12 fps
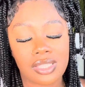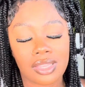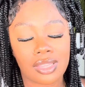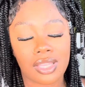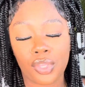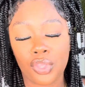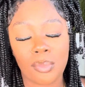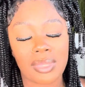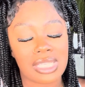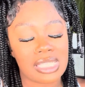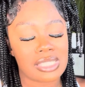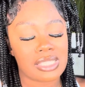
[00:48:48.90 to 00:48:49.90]
the human
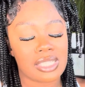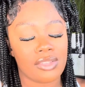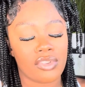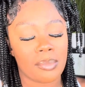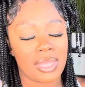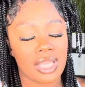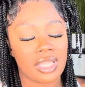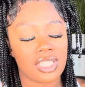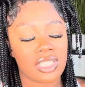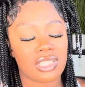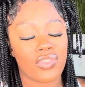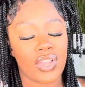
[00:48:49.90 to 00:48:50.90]
decency for me. It's
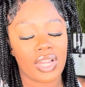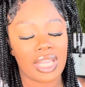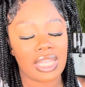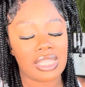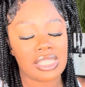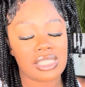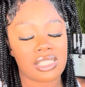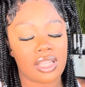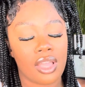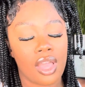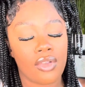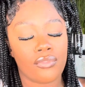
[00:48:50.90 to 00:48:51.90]
just very
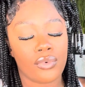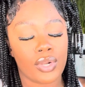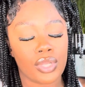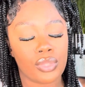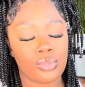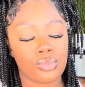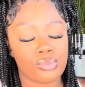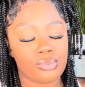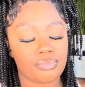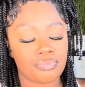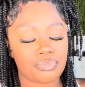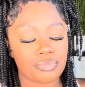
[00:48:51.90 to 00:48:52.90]
indecent for
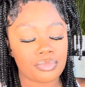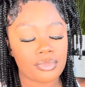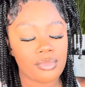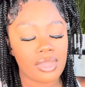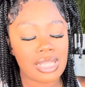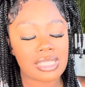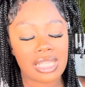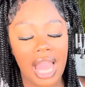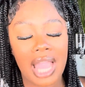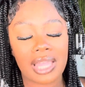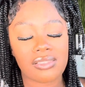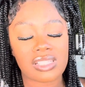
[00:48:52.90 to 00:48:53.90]
you to
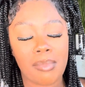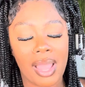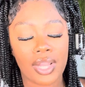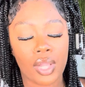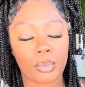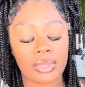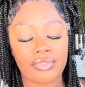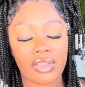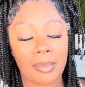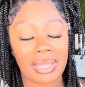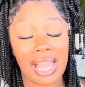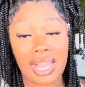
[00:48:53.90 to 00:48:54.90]
not give somebody a
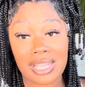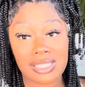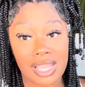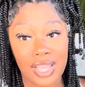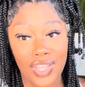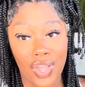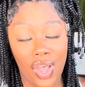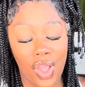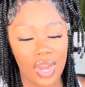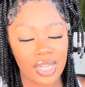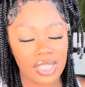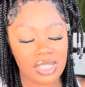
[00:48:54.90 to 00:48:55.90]
refund. But like I said, y'all
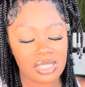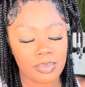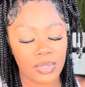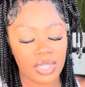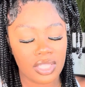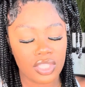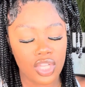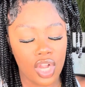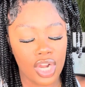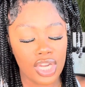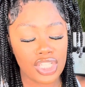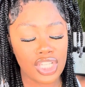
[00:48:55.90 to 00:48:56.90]
already disputed the
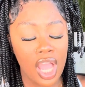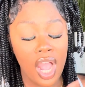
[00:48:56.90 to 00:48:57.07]
charge.